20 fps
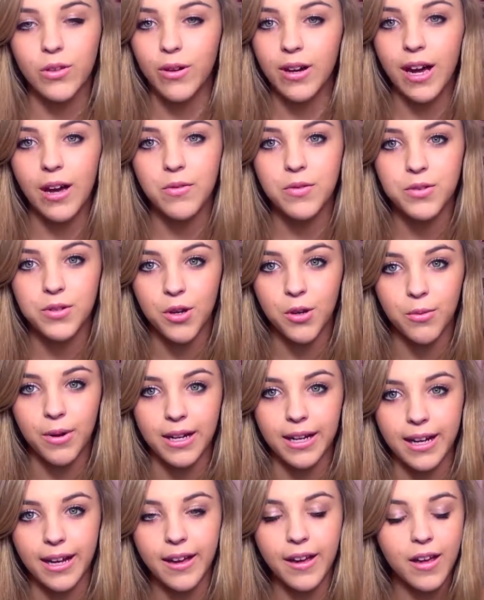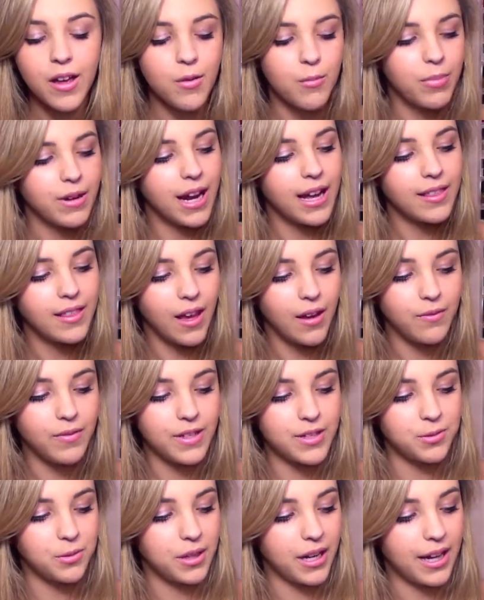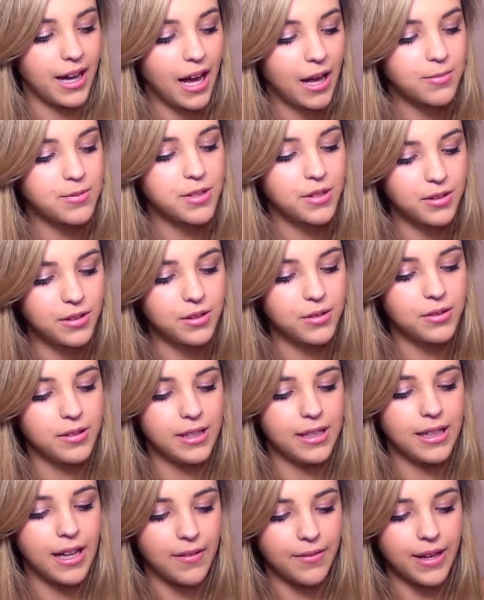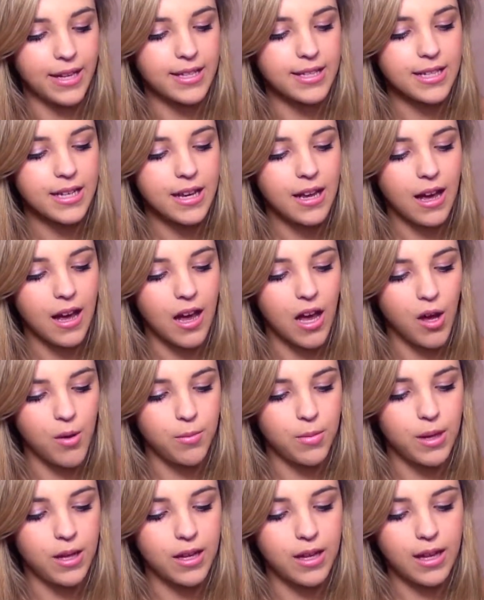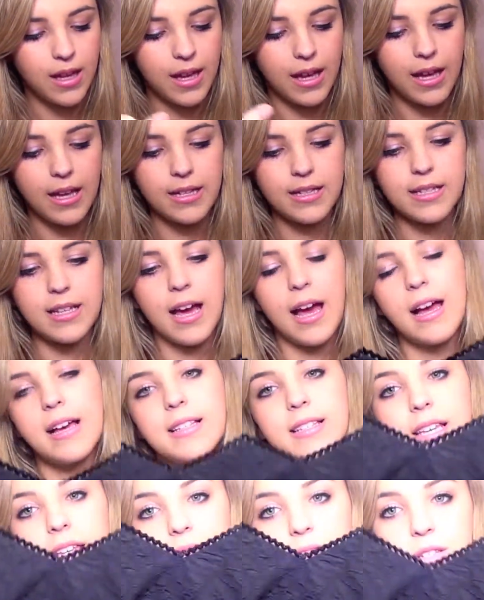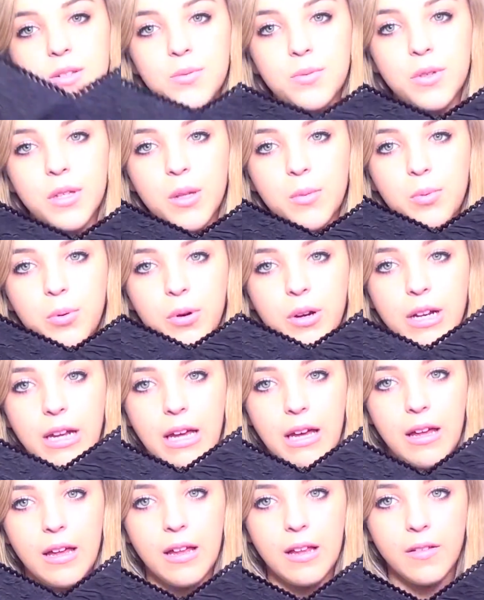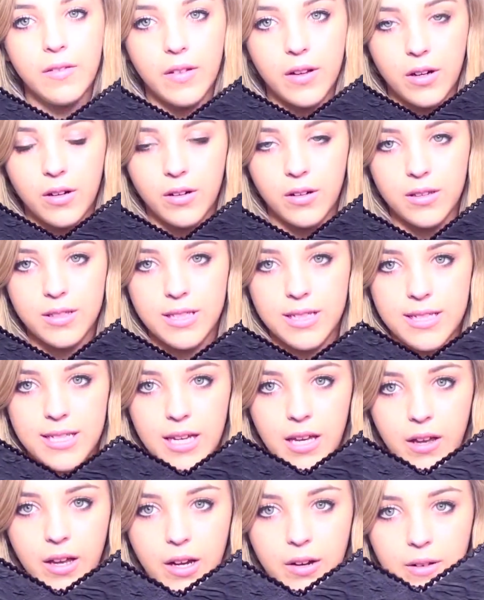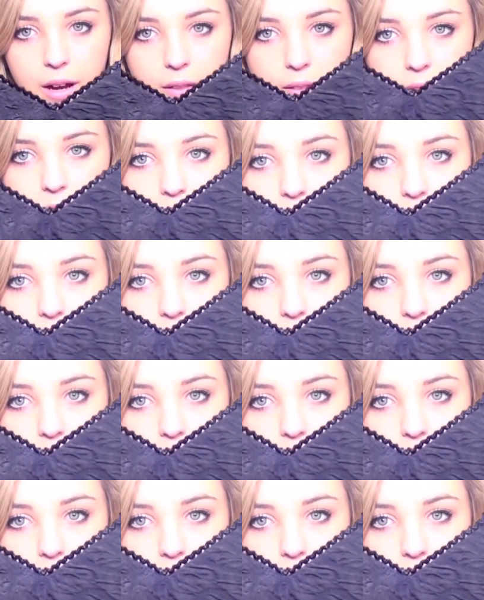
though I have so many. But I love this one. I absolutely love it. It has like this really pretty little detailing around the